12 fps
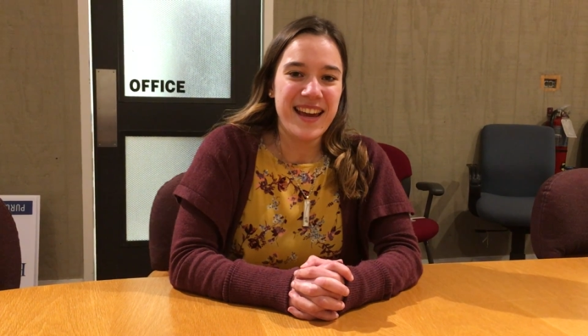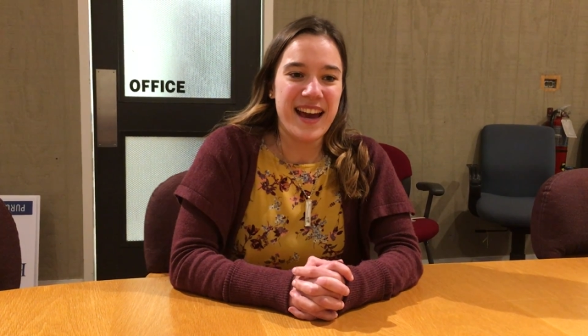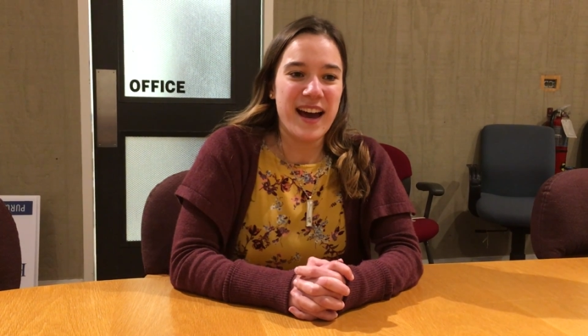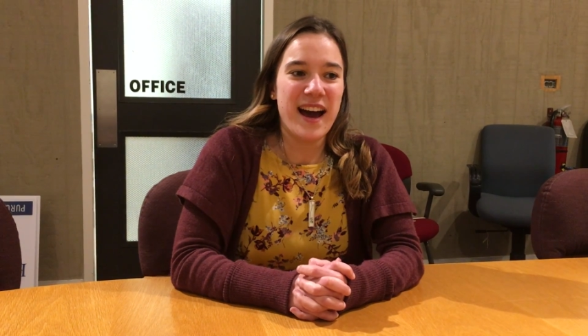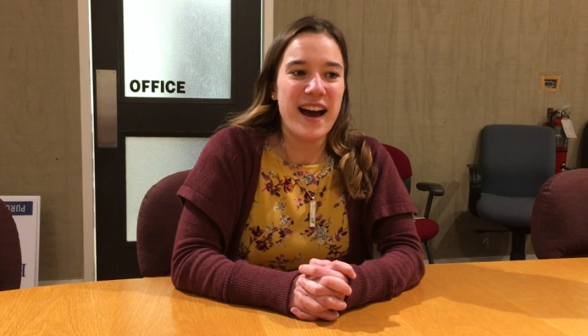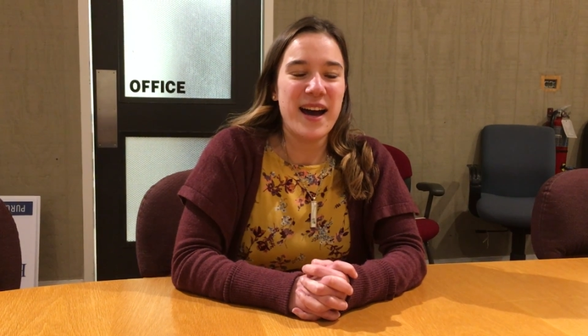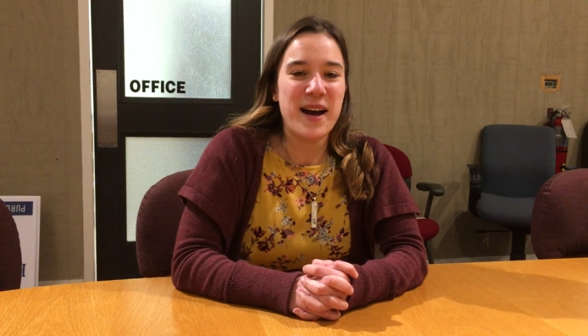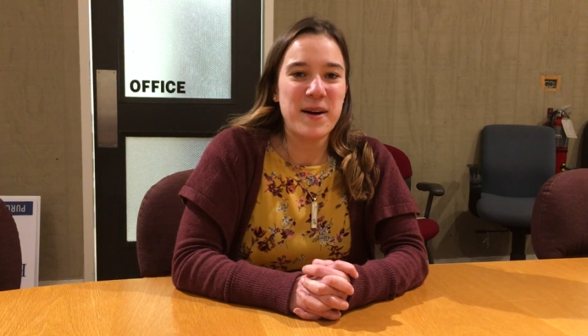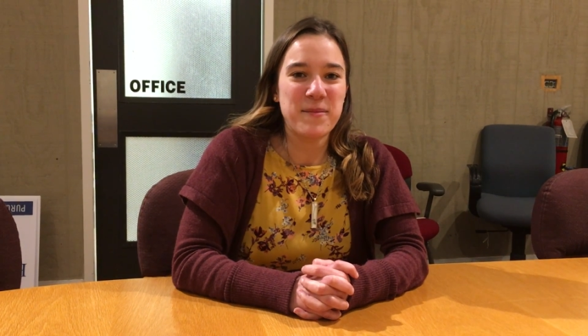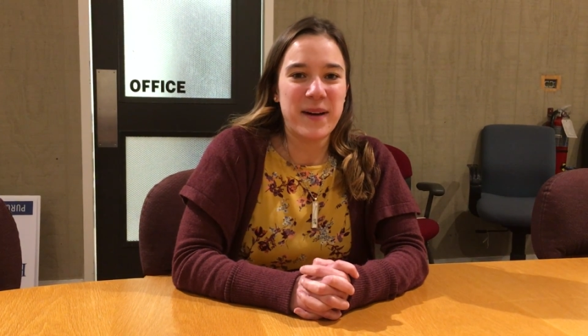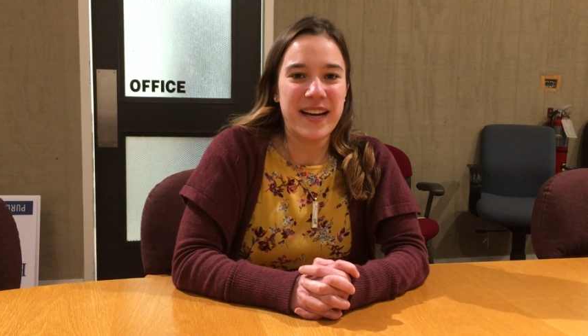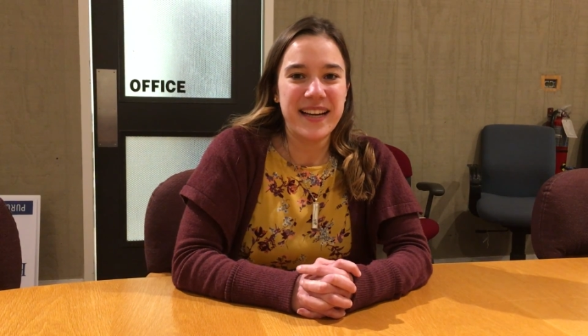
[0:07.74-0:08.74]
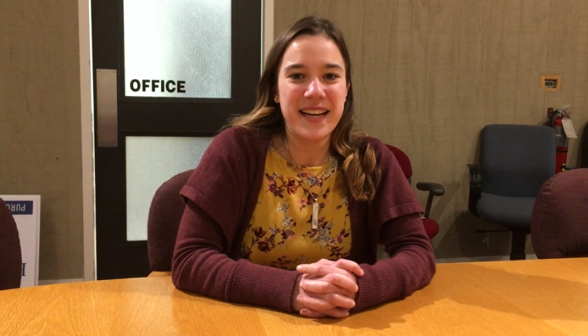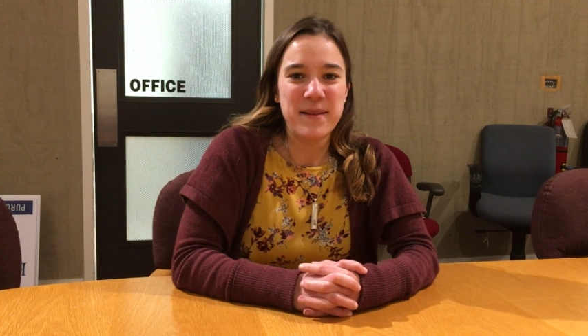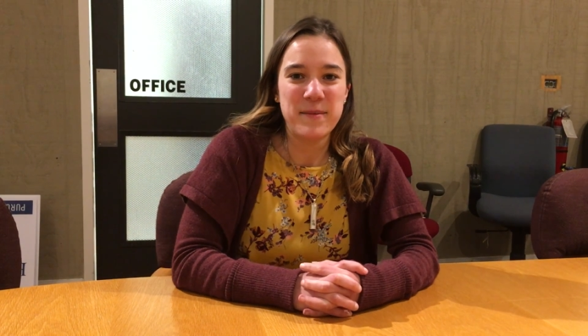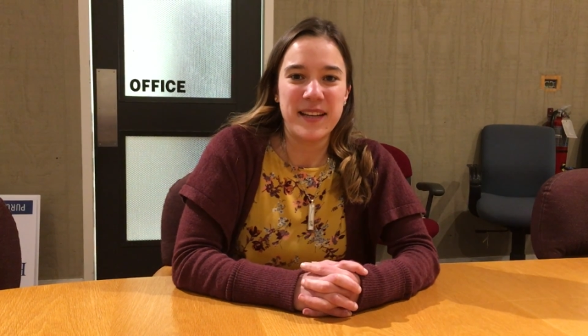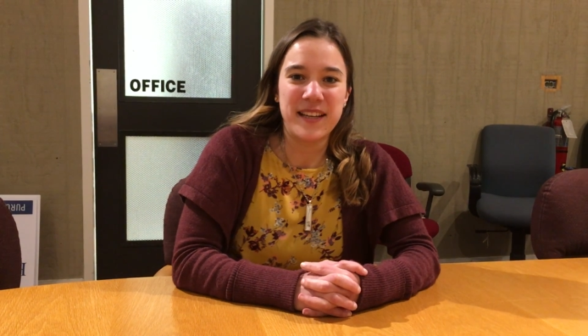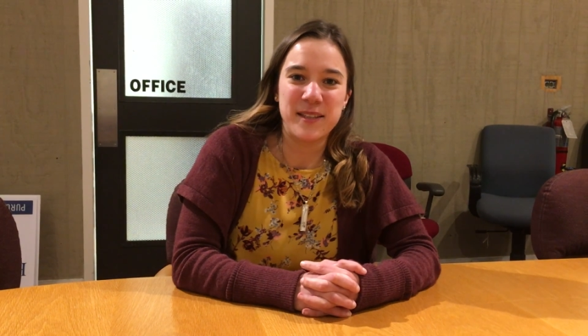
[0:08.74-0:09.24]
Yeah, my
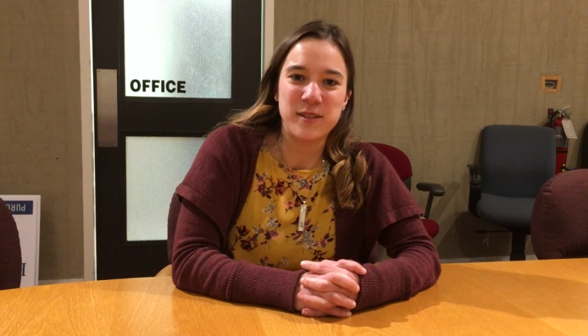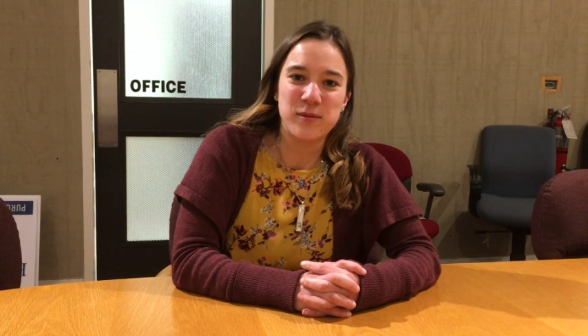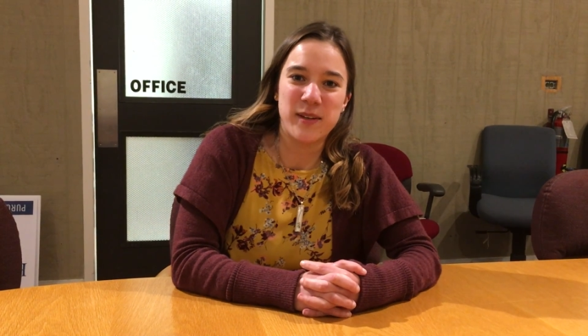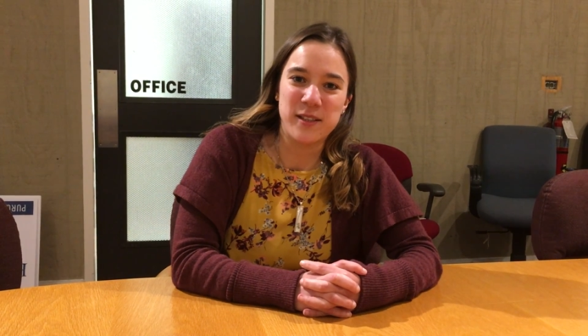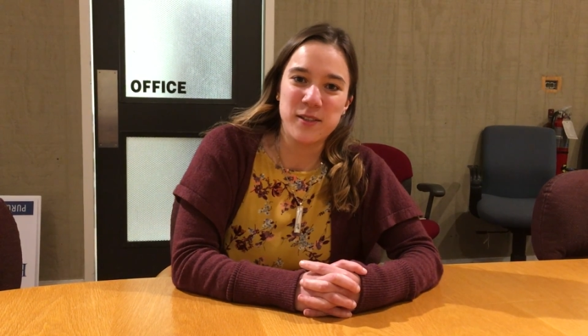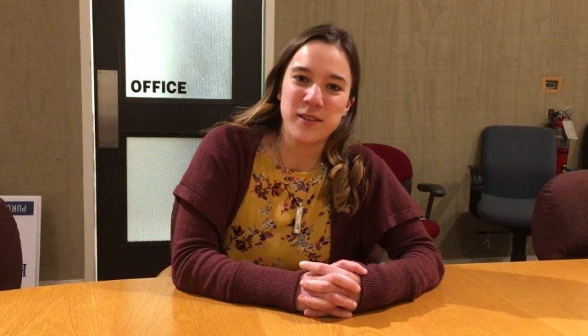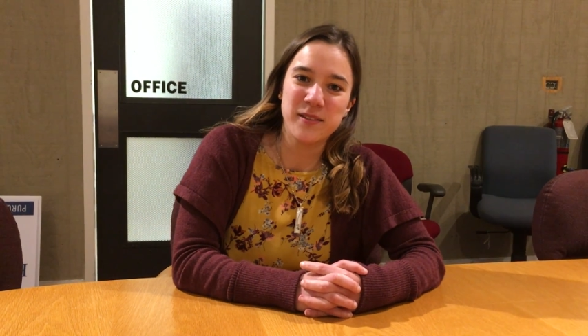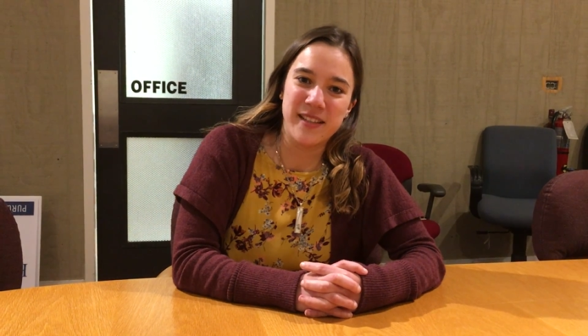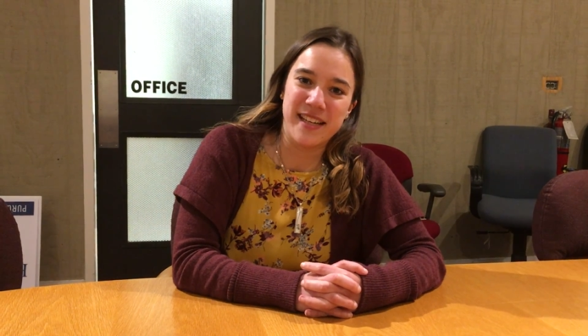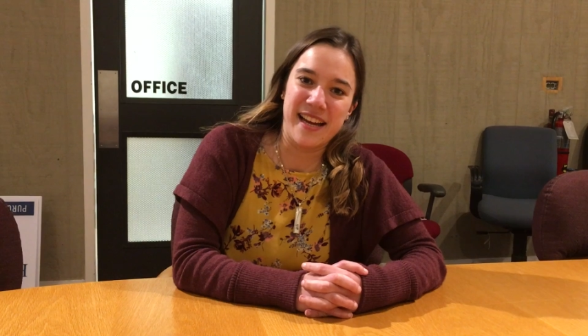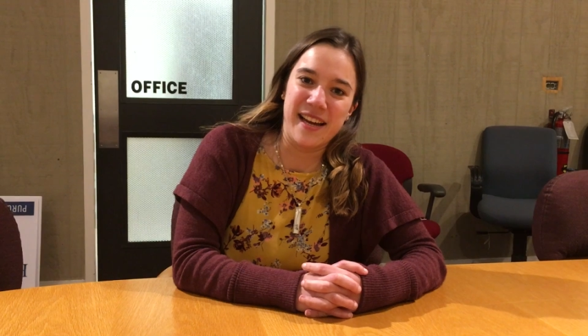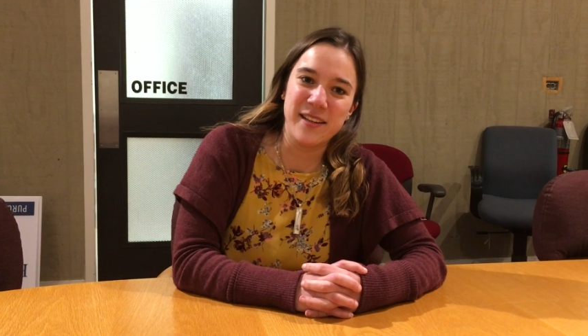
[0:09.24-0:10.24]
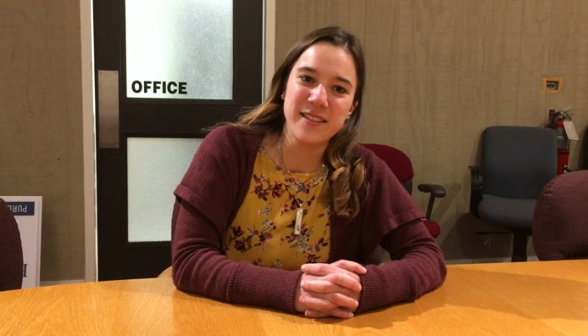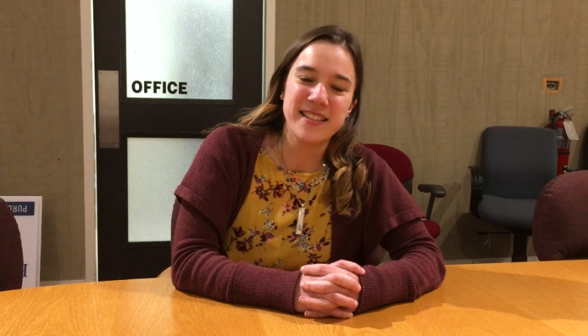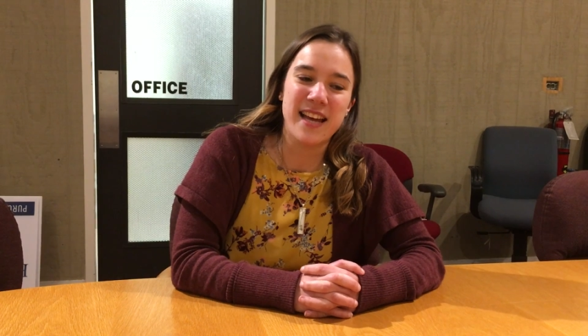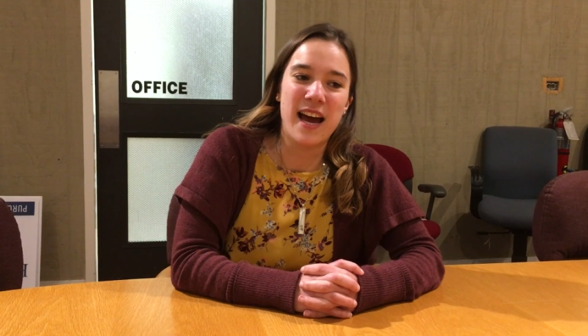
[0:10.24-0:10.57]
name is Rachel Rittenhouse,